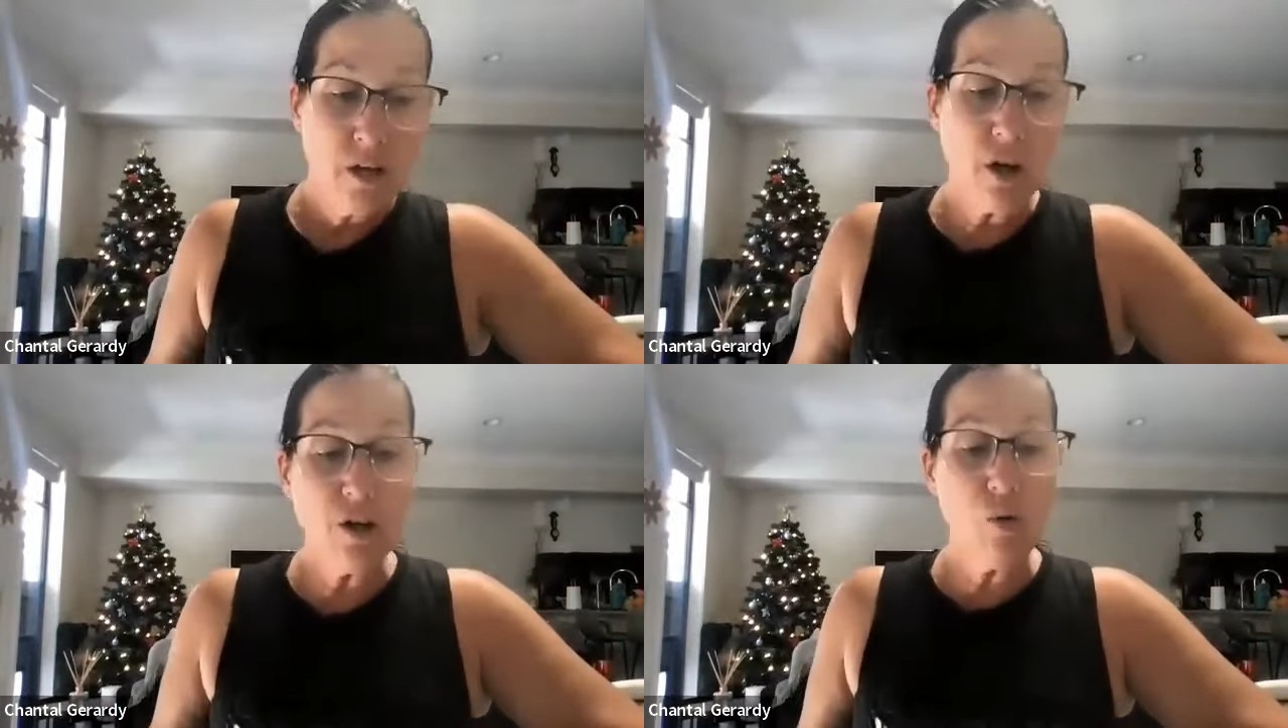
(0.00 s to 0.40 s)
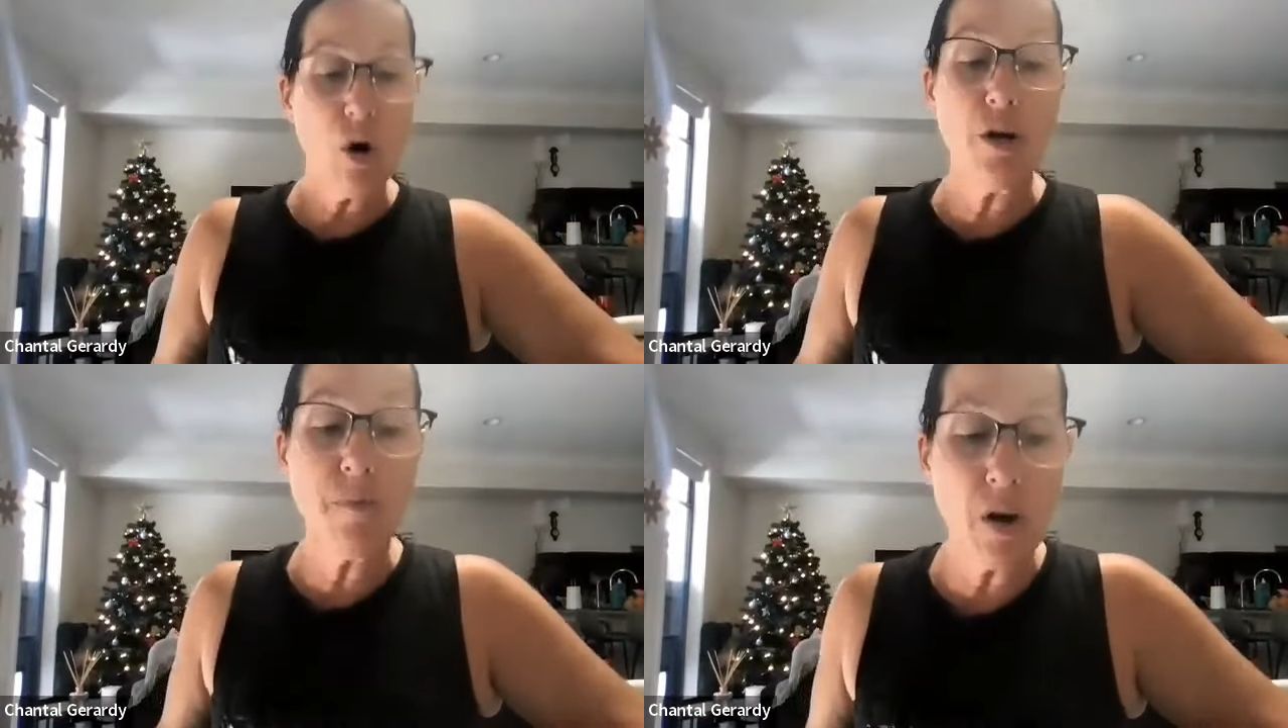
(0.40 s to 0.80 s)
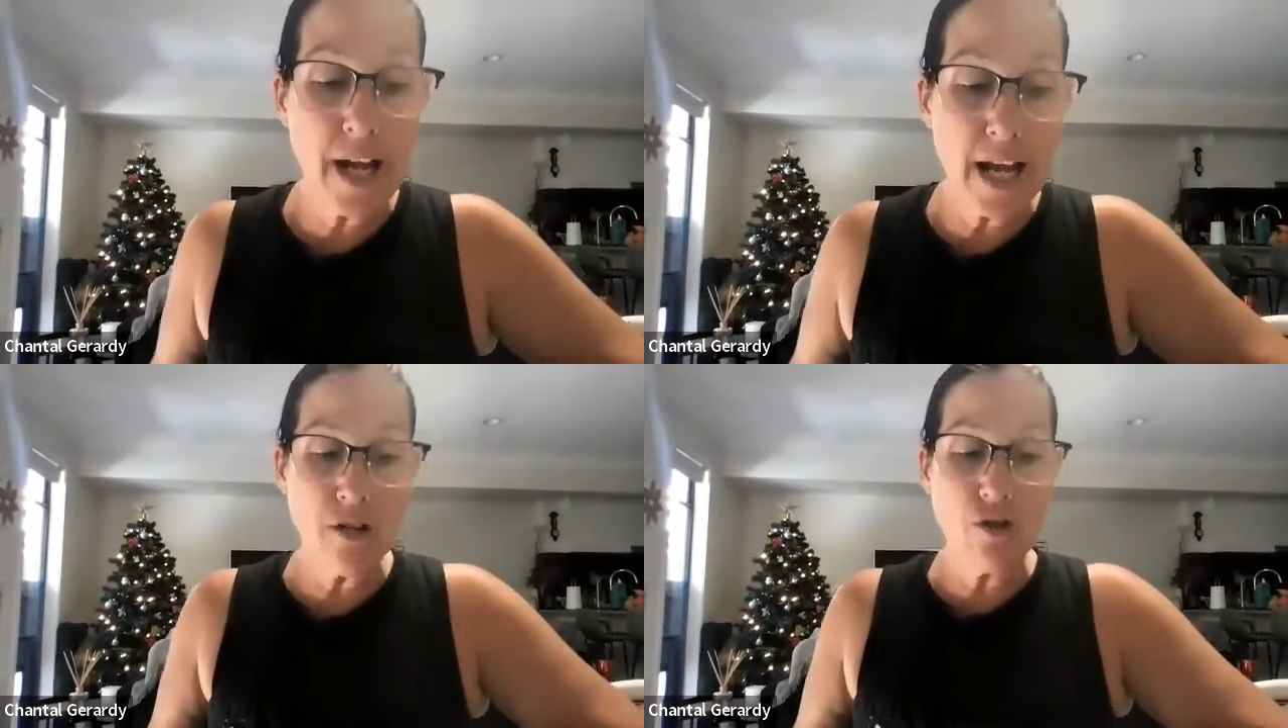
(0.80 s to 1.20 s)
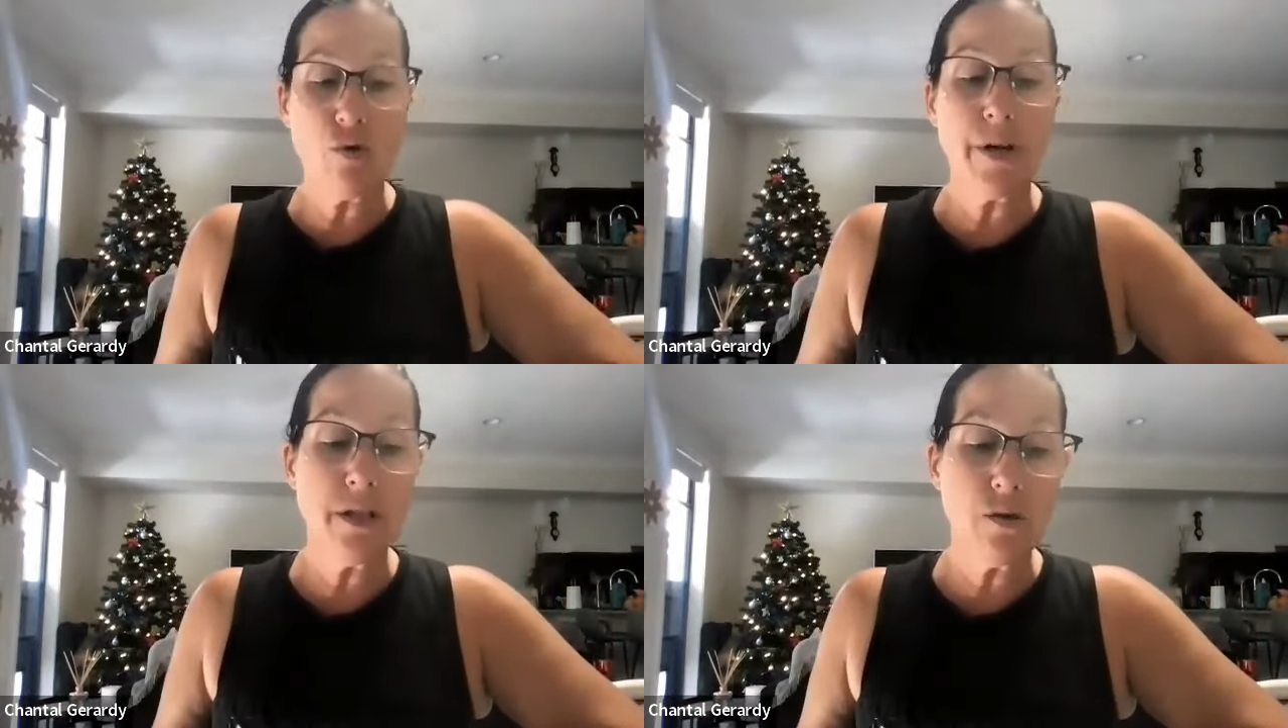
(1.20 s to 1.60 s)
Go to Chrome on
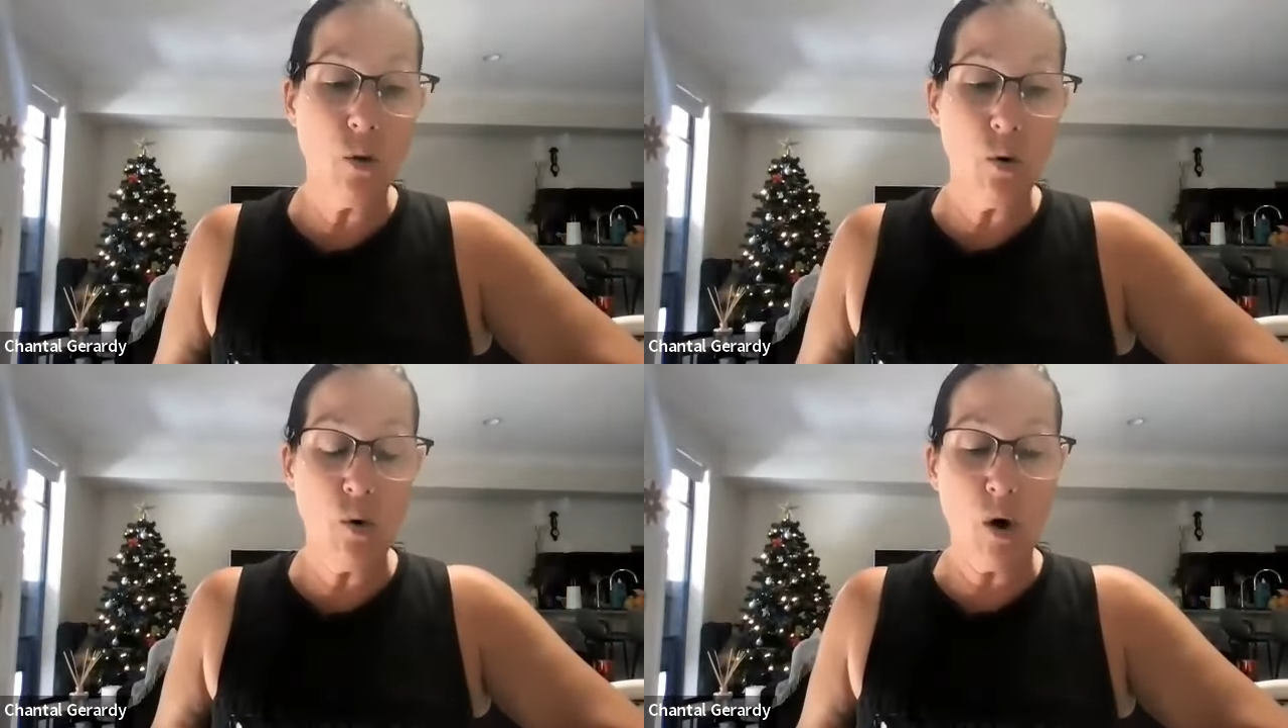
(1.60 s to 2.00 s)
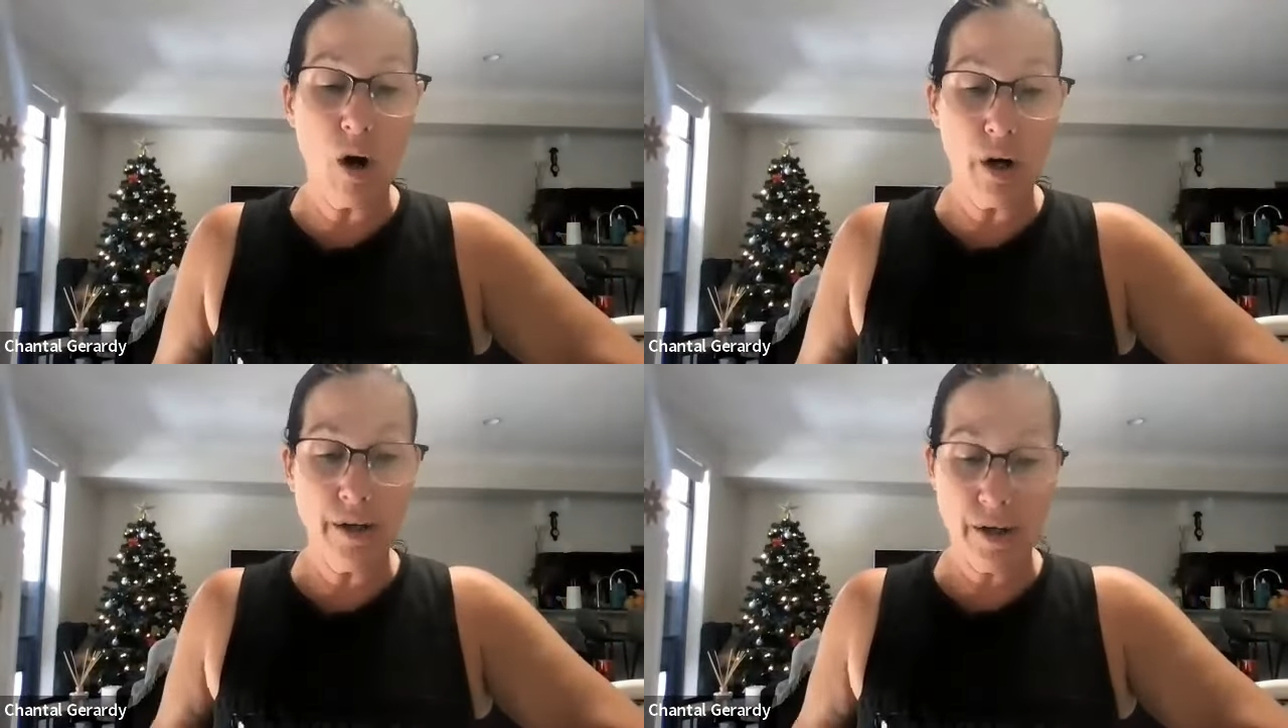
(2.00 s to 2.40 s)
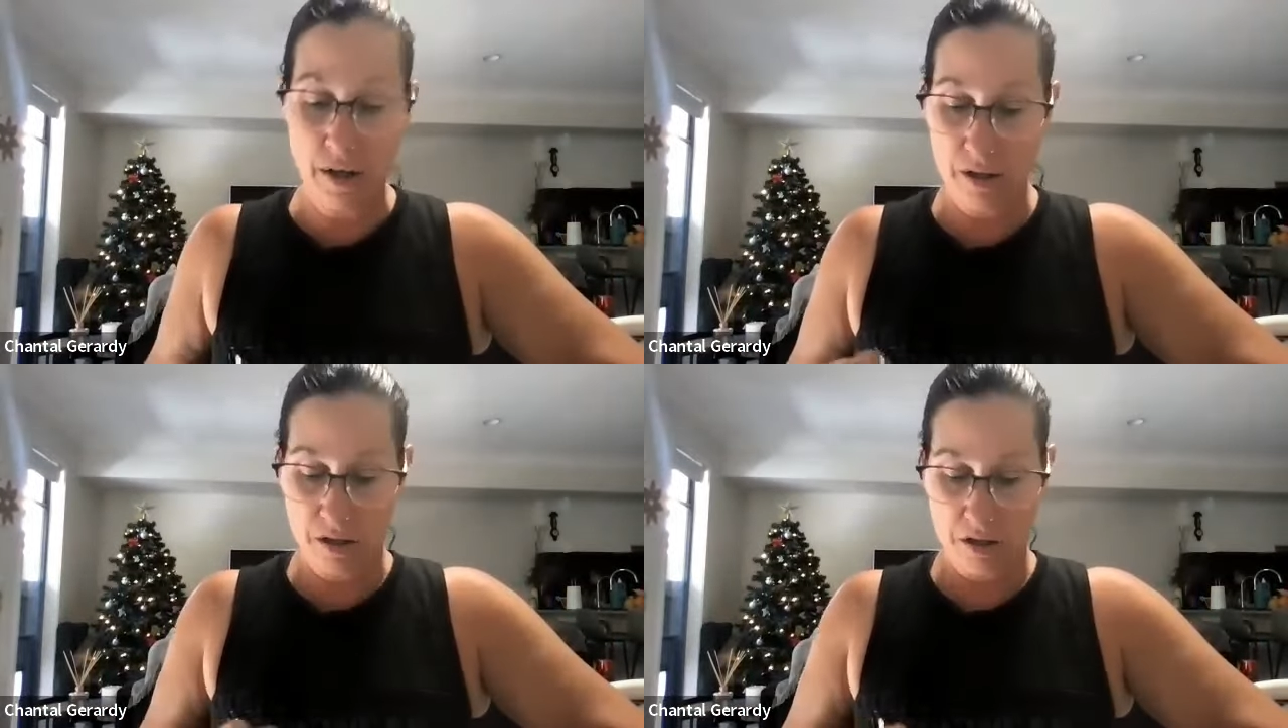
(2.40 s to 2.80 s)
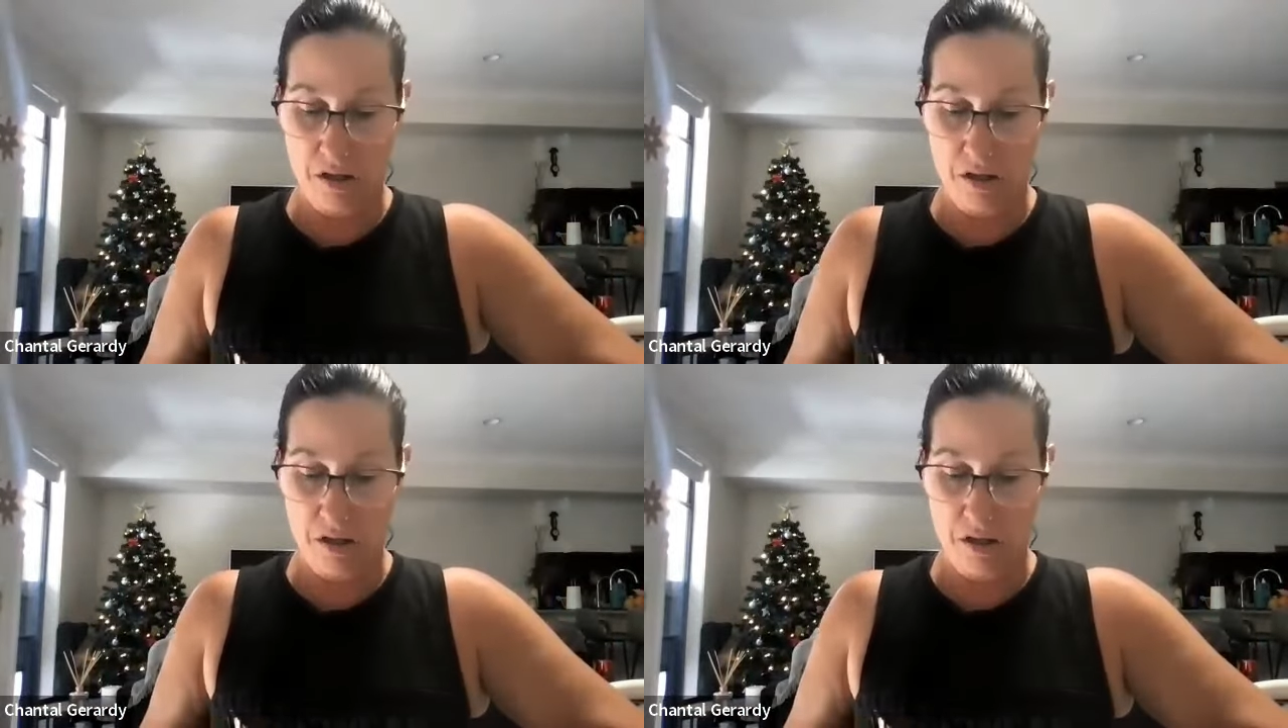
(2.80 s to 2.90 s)
Android or on,